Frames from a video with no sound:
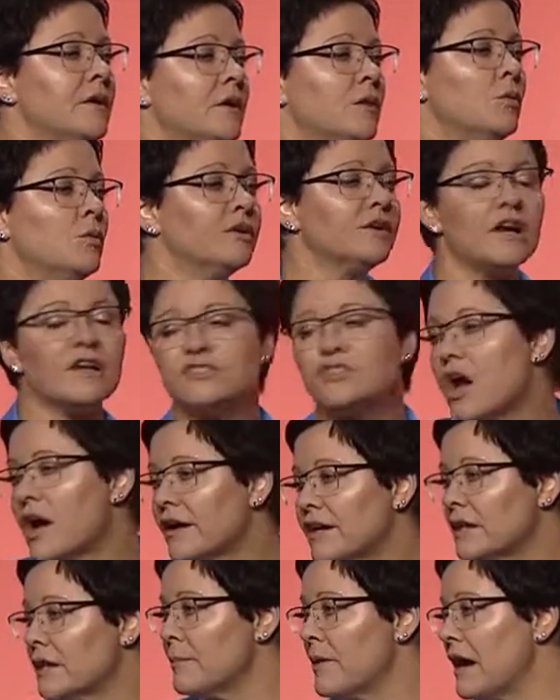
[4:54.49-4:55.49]
We're not
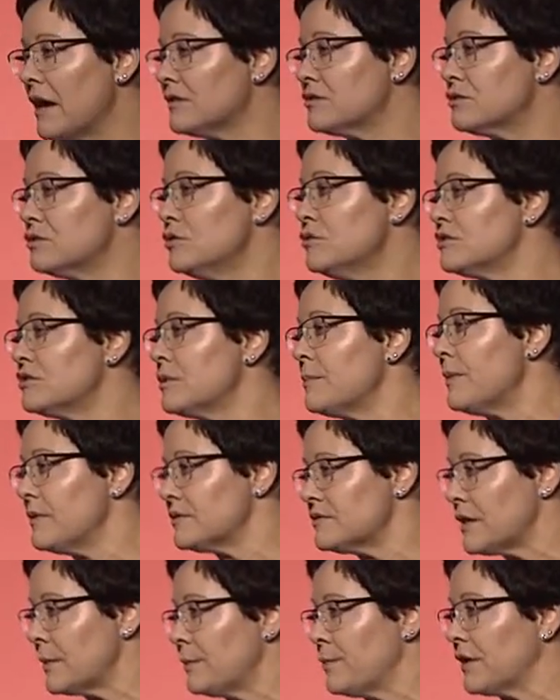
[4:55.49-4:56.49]
talking about 2
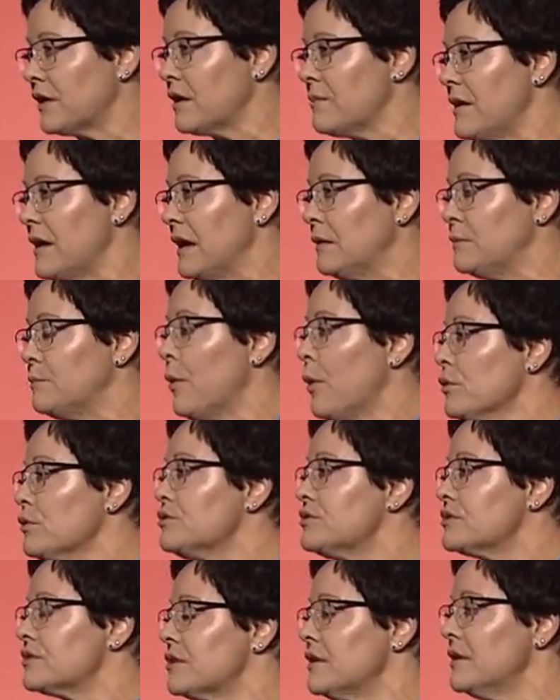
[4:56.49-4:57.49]
separate command
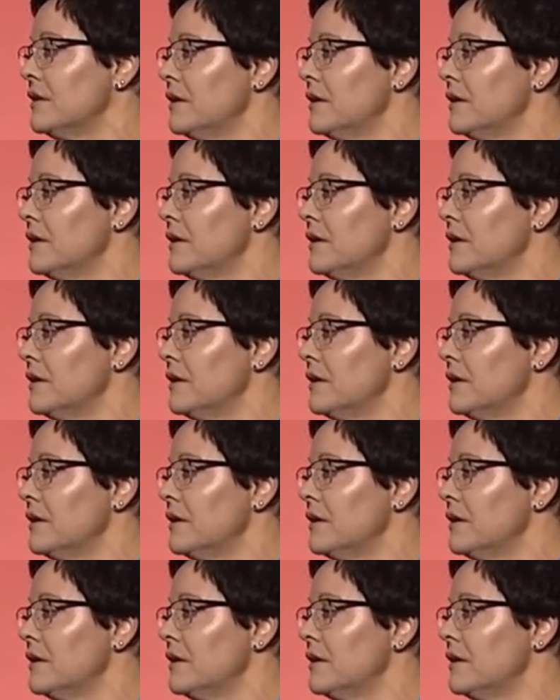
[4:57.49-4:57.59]
posts.